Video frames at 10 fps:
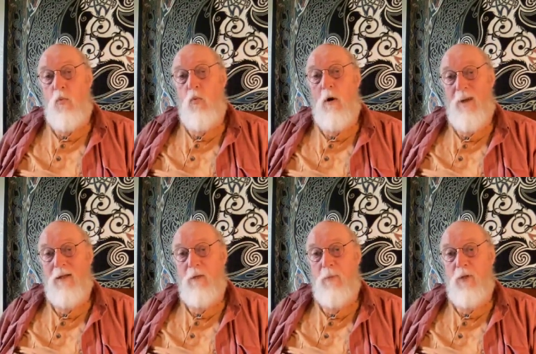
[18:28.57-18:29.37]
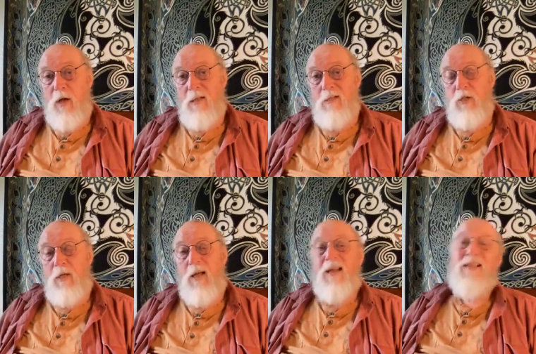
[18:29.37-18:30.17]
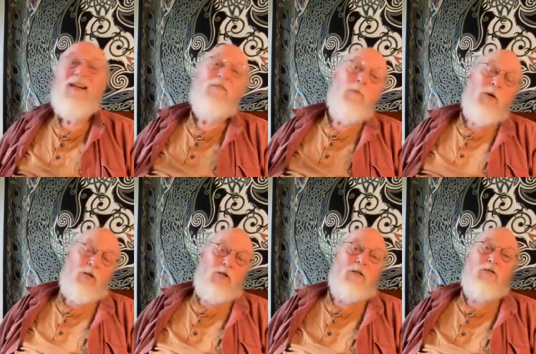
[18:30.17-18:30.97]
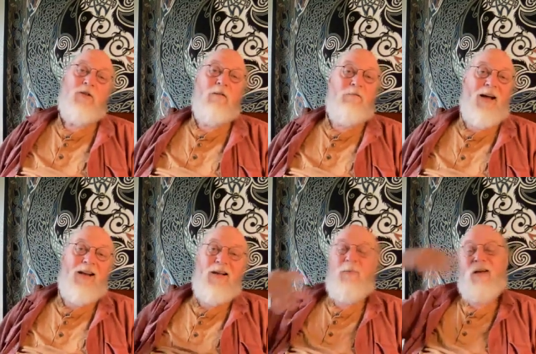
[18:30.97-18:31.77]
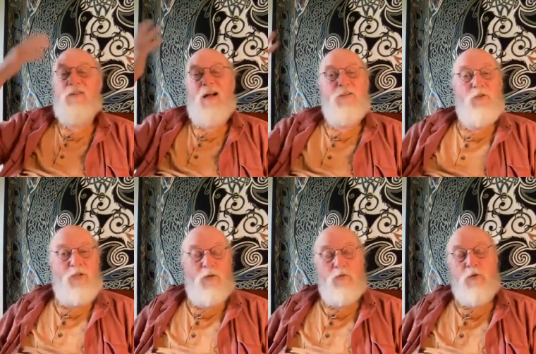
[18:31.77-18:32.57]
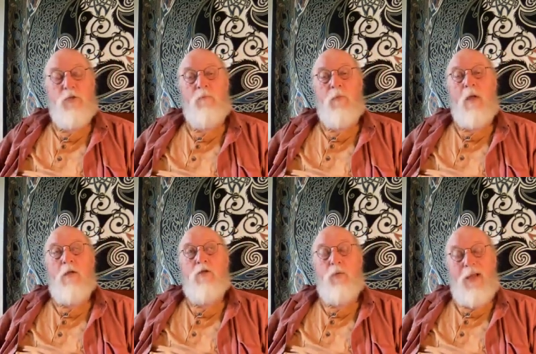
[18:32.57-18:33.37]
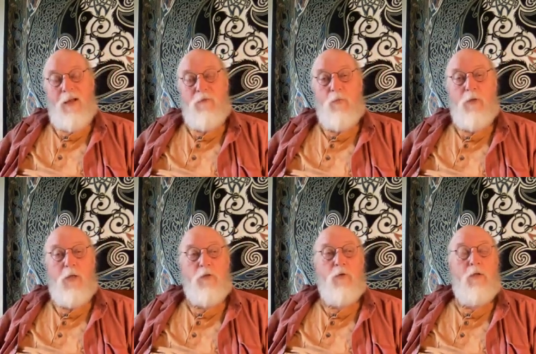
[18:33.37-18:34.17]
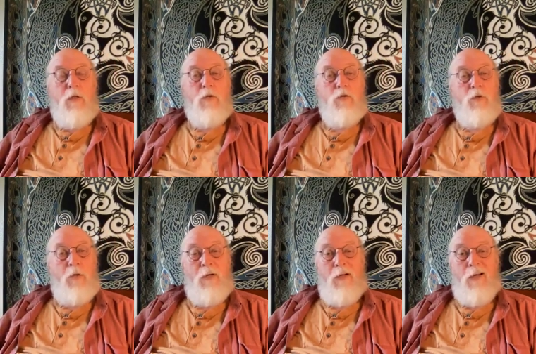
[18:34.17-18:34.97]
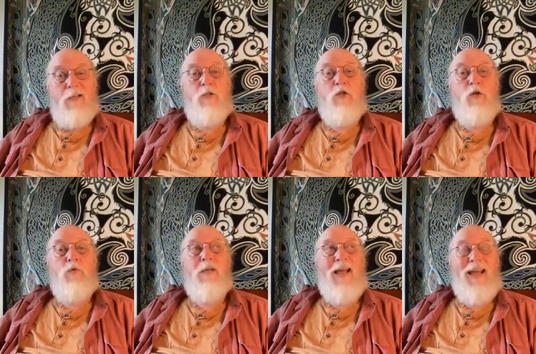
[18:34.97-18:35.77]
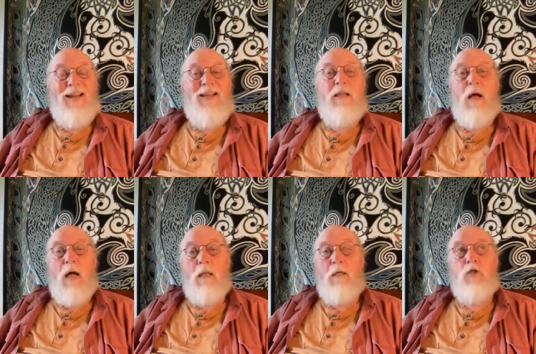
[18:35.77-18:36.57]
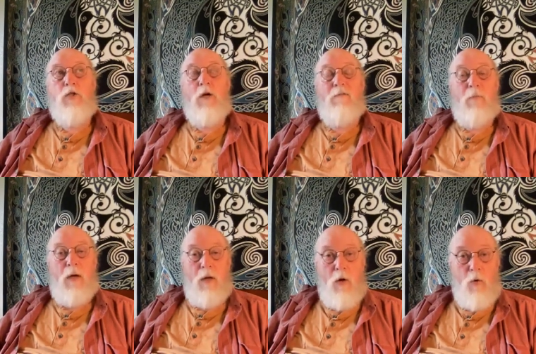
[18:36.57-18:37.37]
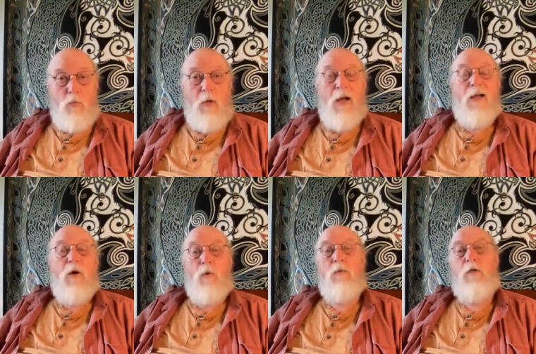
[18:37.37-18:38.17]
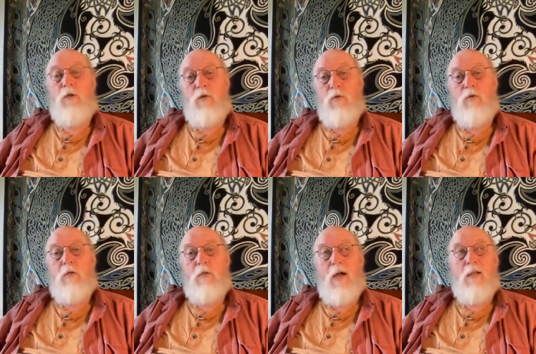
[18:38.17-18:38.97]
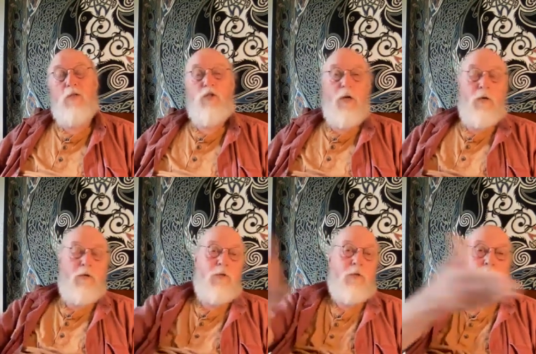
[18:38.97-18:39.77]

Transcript: about the pathology, then everybody's going to start fighting about Dr. Childress. So we have to bring that to a close. So I didn't use any knowledge of my own. I only used the knowledge that is